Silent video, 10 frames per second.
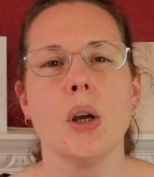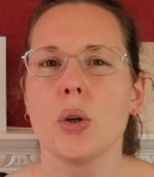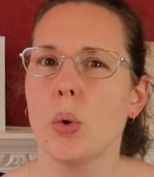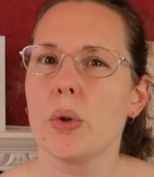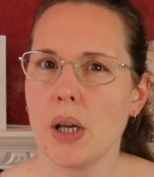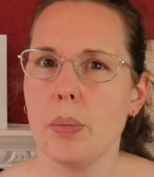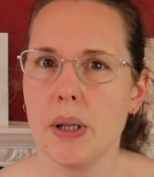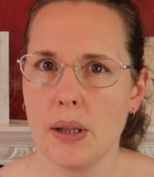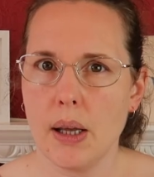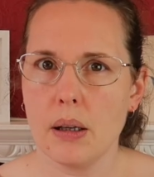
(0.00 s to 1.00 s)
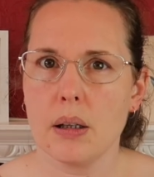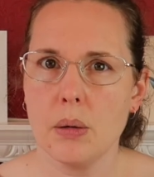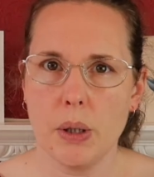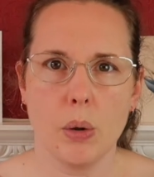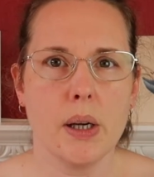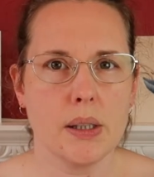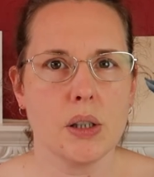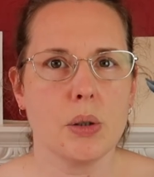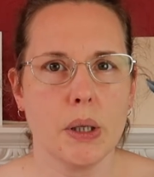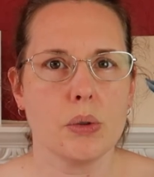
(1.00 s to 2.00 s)
caught up in that can be quite
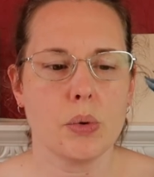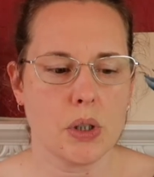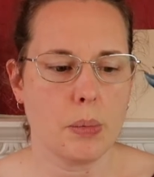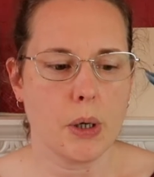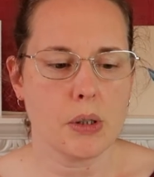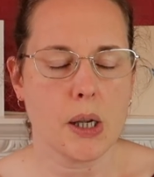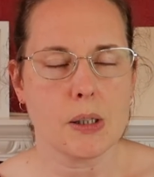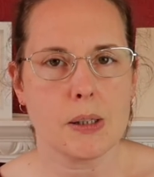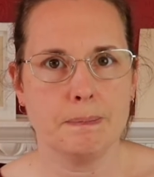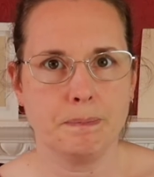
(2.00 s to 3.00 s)
detrimental to the process.